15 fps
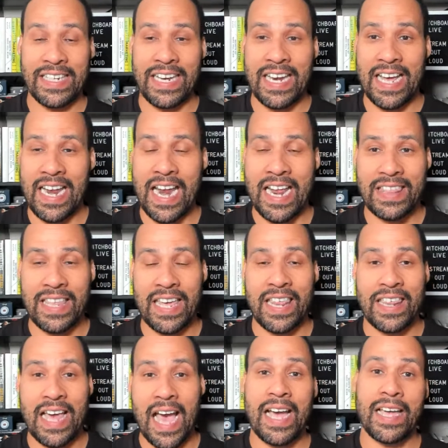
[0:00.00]
And I
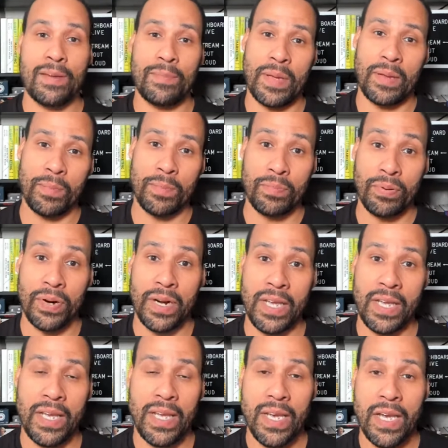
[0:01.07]
think that could be
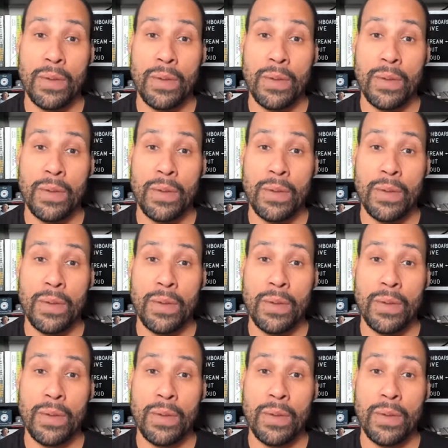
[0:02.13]
pretty